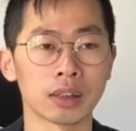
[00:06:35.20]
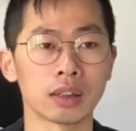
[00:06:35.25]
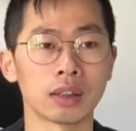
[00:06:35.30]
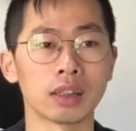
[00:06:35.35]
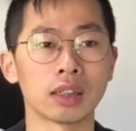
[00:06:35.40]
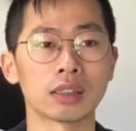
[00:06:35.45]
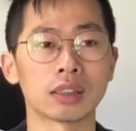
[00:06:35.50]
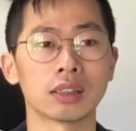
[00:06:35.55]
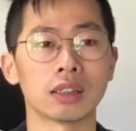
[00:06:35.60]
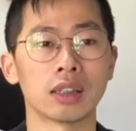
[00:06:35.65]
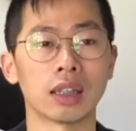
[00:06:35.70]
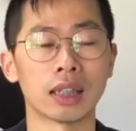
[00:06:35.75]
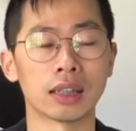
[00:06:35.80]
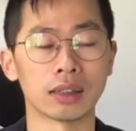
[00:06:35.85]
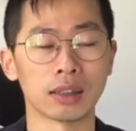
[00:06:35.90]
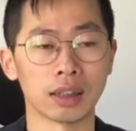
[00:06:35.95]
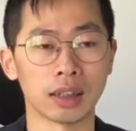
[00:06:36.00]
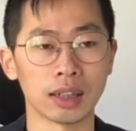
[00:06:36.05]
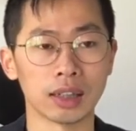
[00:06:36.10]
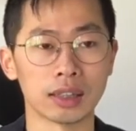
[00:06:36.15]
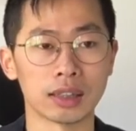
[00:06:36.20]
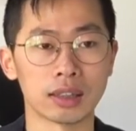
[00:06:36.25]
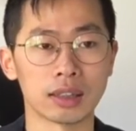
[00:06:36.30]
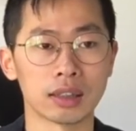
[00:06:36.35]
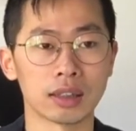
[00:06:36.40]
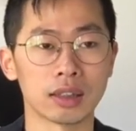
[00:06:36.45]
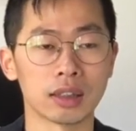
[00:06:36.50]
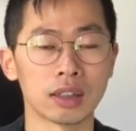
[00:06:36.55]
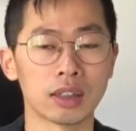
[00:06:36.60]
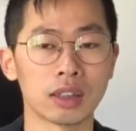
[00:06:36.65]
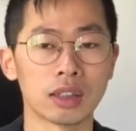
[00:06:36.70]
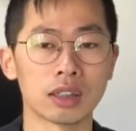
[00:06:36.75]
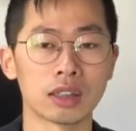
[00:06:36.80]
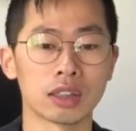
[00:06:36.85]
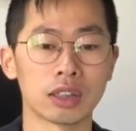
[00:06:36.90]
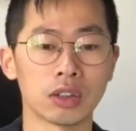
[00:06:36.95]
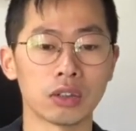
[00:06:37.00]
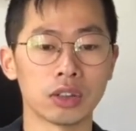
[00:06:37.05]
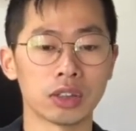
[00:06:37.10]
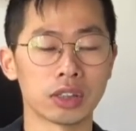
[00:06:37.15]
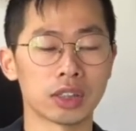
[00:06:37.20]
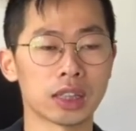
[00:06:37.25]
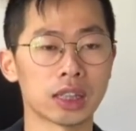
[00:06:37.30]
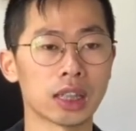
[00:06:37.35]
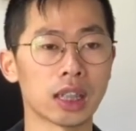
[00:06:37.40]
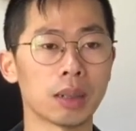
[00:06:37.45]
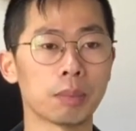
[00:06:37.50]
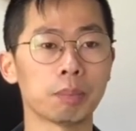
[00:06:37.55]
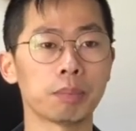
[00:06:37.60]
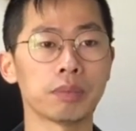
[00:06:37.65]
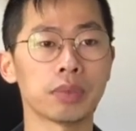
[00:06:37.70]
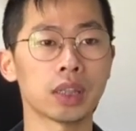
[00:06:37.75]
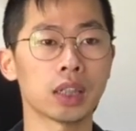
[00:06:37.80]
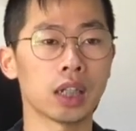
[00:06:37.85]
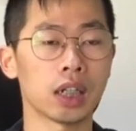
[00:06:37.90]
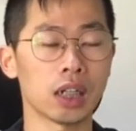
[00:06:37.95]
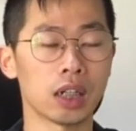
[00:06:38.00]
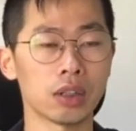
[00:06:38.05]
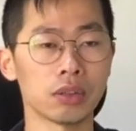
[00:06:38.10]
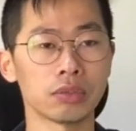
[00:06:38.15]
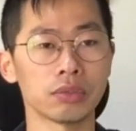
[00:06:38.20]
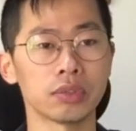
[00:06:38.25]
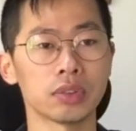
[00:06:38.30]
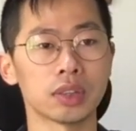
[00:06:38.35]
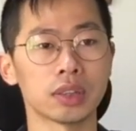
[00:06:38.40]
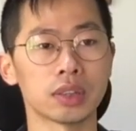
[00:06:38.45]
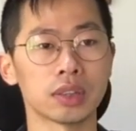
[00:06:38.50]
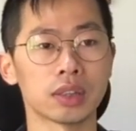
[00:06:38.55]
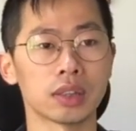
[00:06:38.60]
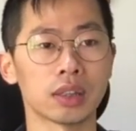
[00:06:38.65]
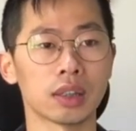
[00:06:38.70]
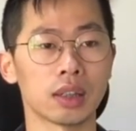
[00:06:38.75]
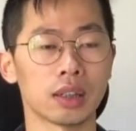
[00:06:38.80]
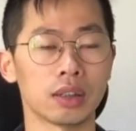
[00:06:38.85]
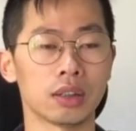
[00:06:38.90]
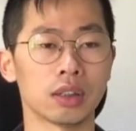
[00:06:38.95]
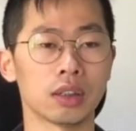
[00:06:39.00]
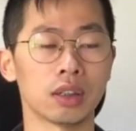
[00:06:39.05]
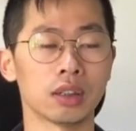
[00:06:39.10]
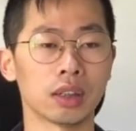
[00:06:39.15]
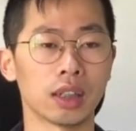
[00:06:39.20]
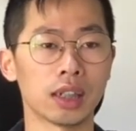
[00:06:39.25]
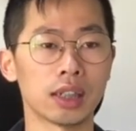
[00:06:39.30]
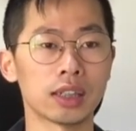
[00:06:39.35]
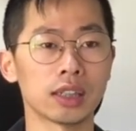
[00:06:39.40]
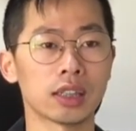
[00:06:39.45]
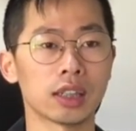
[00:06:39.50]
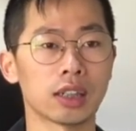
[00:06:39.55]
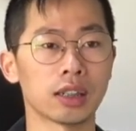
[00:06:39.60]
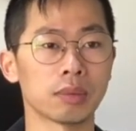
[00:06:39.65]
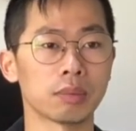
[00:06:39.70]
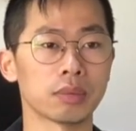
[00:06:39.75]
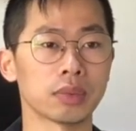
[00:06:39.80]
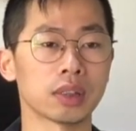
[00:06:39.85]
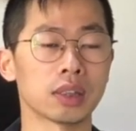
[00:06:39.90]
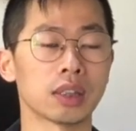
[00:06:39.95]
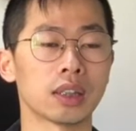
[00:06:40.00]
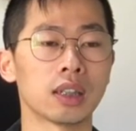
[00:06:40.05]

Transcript: That's at night. So the sun comes and the night comes.